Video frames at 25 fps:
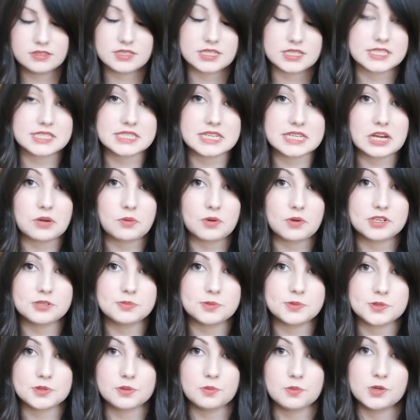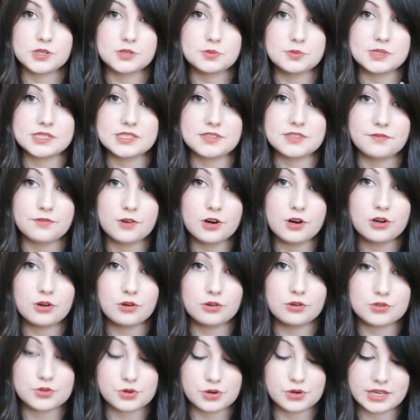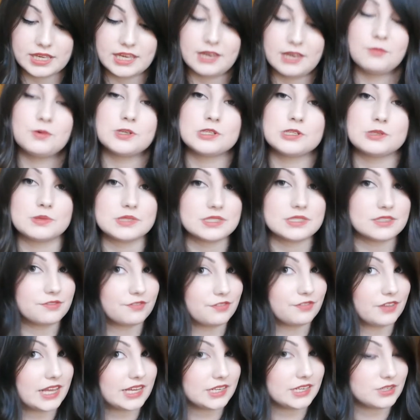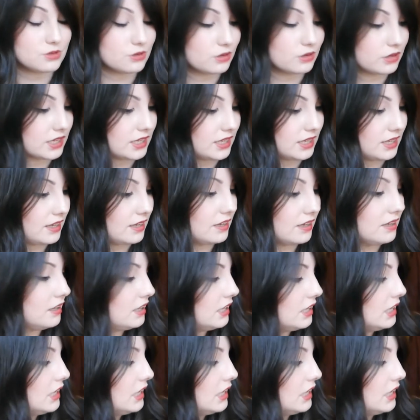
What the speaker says: distinguish between which one's the front door key and which one's the flat door key,